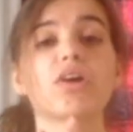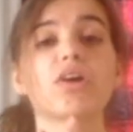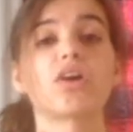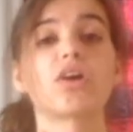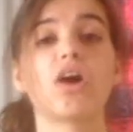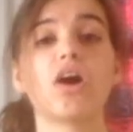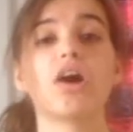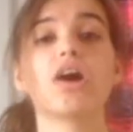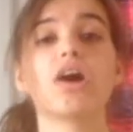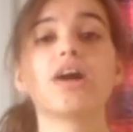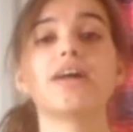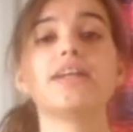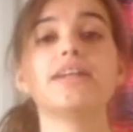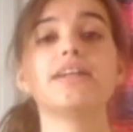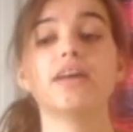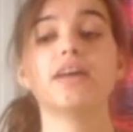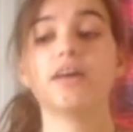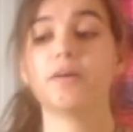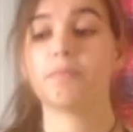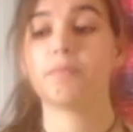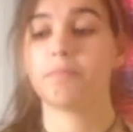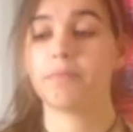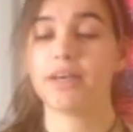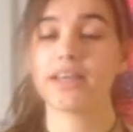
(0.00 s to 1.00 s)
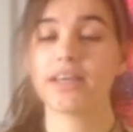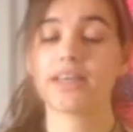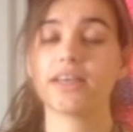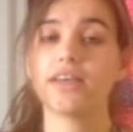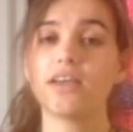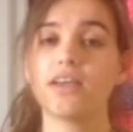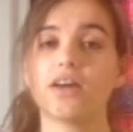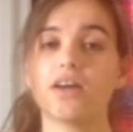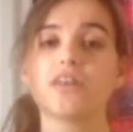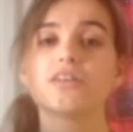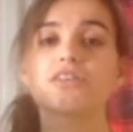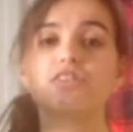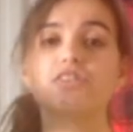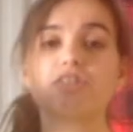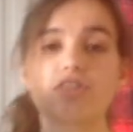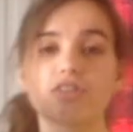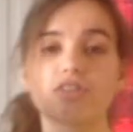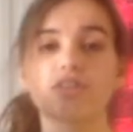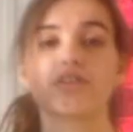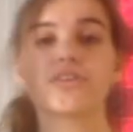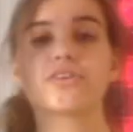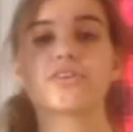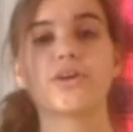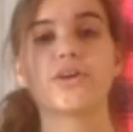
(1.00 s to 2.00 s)
on making our
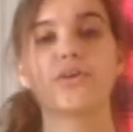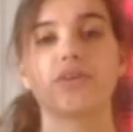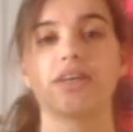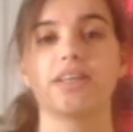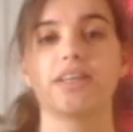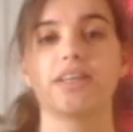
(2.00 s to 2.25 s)
sugar coating